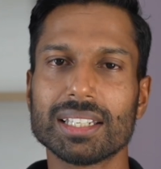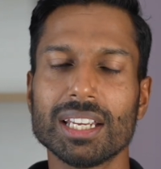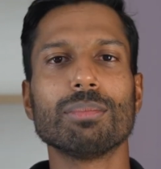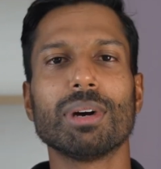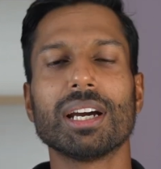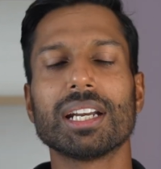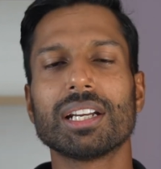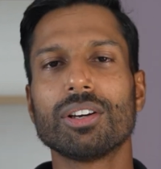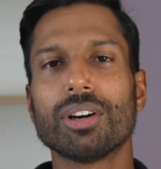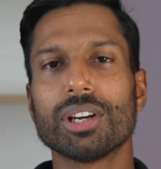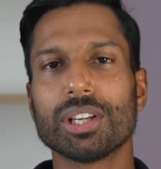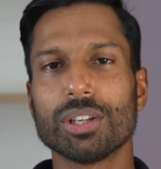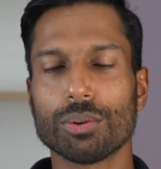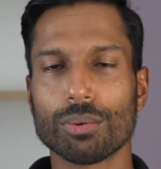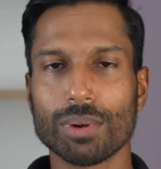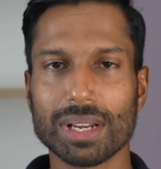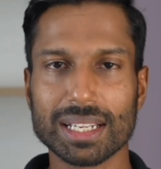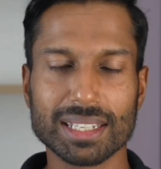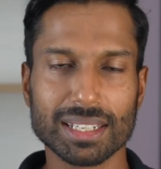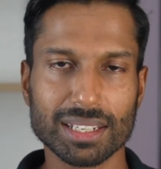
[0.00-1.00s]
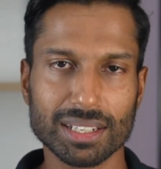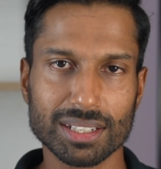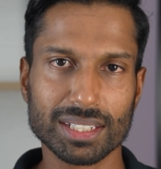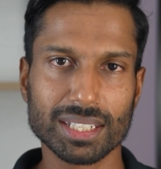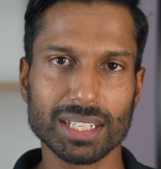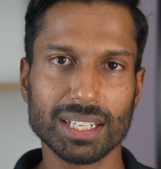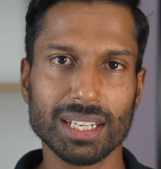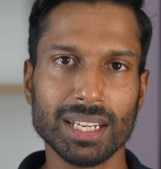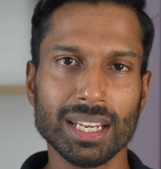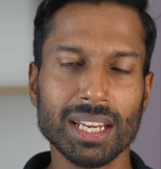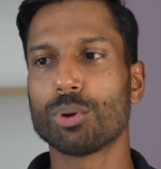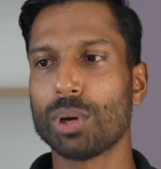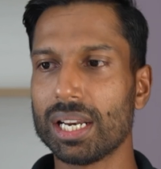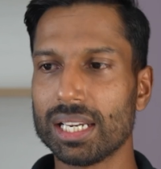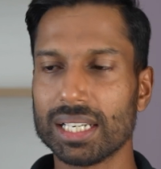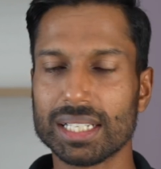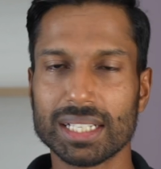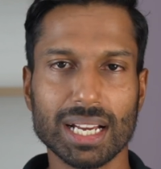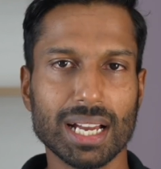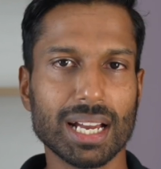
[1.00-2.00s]
You might have got your residency,
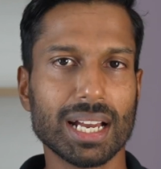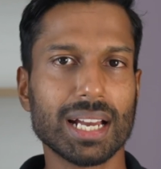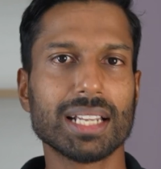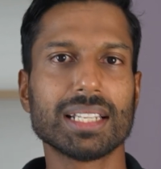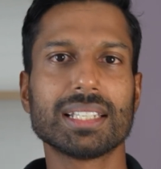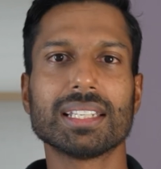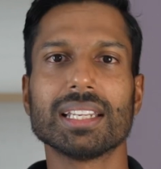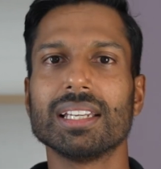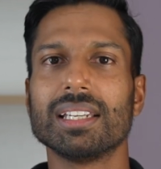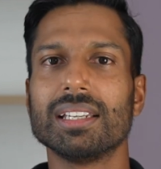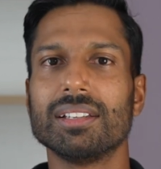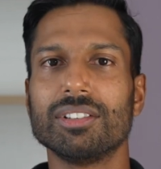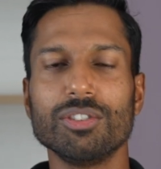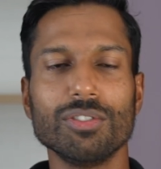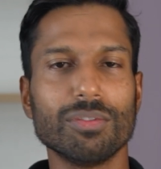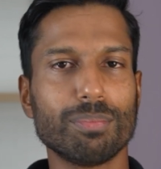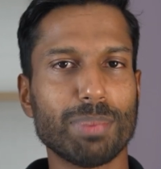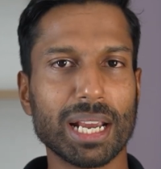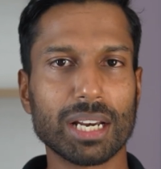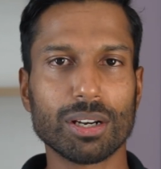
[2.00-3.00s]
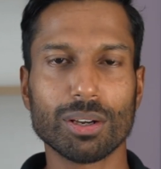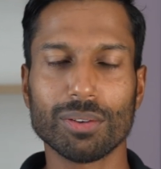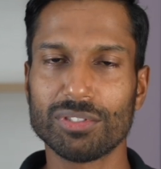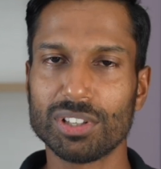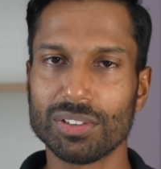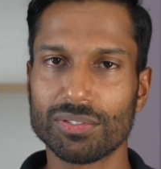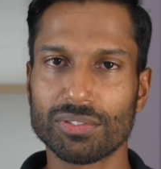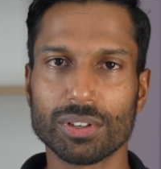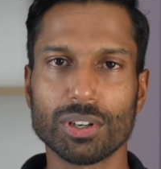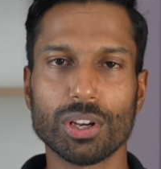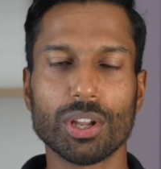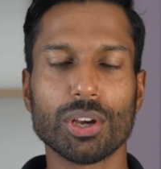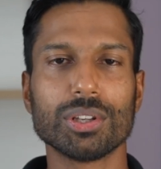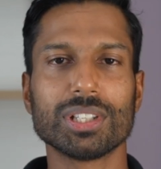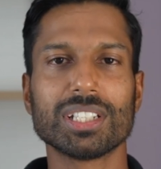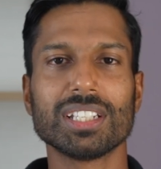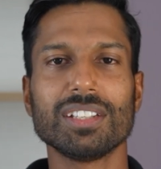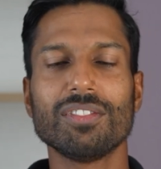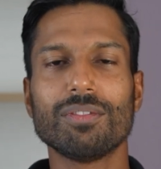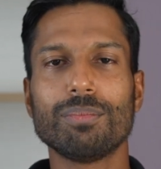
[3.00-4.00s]
credit cards, and you've paid off different
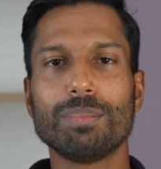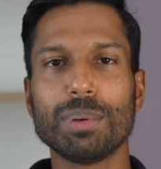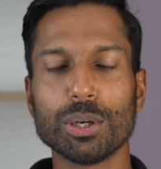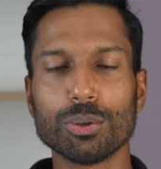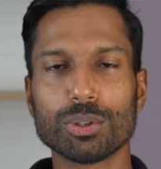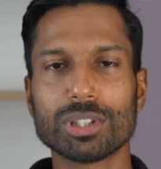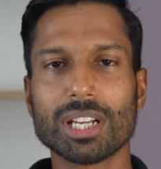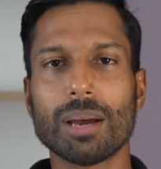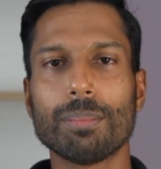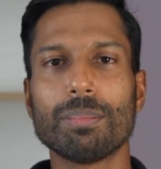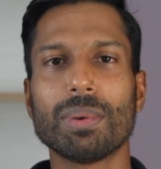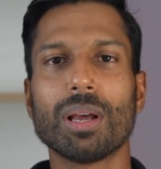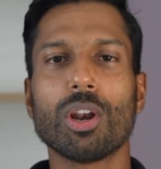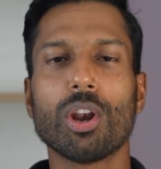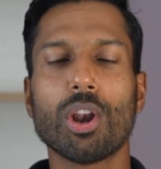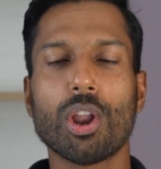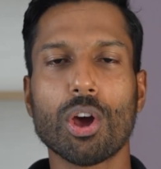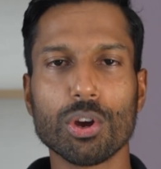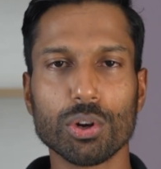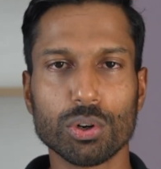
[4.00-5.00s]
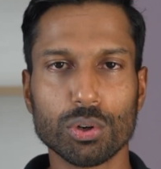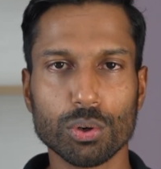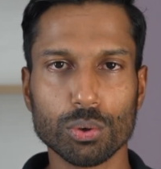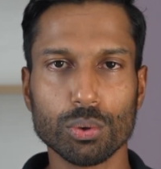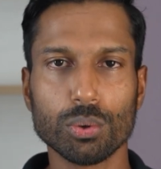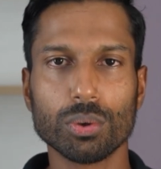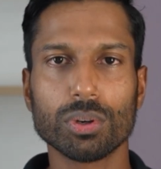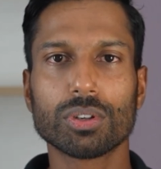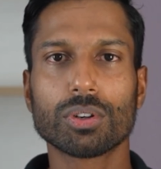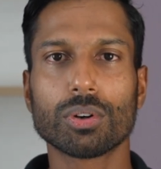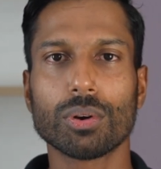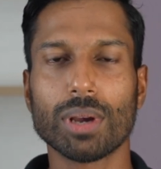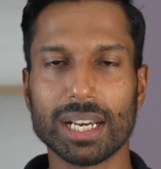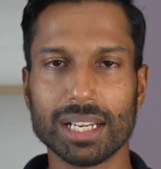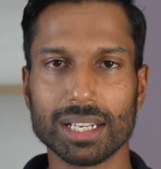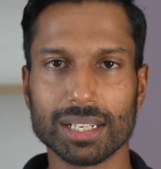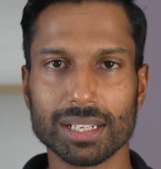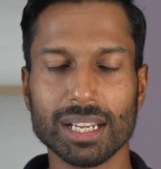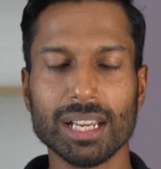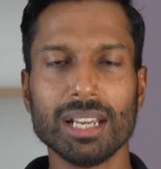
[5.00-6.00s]
loans and you've built up local
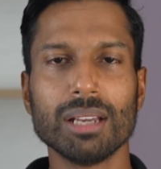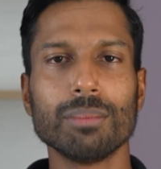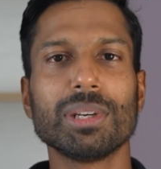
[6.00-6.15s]
credit.